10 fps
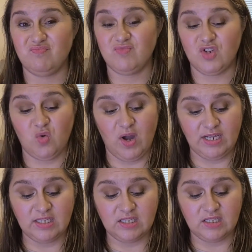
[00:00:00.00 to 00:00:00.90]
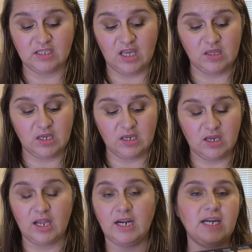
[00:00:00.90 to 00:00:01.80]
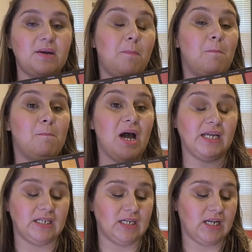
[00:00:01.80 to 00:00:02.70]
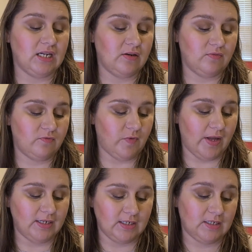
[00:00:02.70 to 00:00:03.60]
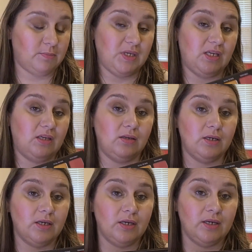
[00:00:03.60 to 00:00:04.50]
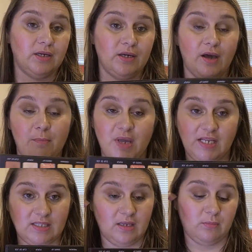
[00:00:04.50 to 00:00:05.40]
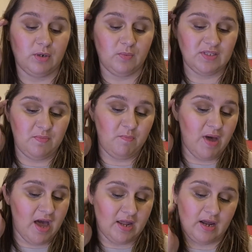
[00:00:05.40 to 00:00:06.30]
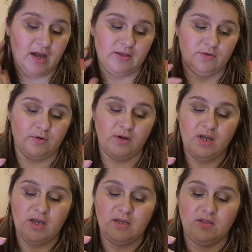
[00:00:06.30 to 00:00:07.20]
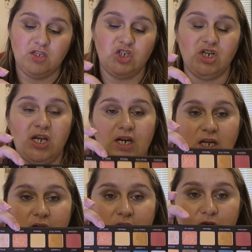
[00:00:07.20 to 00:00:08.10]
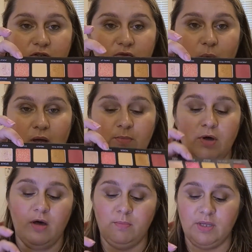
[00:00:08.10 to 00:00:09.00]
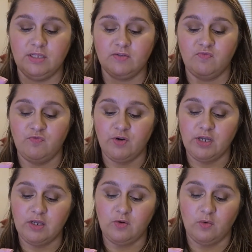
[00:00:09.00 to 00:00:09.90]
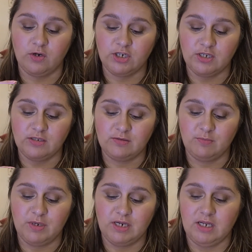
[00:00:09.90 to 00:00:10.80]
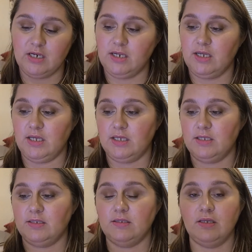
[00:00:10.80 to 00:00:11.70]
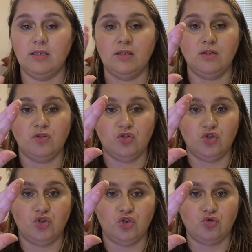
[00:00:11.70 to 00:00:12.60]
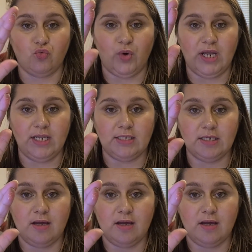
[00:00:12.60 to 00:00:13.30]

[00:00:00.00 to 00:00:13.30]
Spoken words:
twice, I think, and I didn't mind it. I didn't find it to be amazing, but it wasn't bad either. This shade here, Swipe Up, it's freaking gorgeous, but it is straight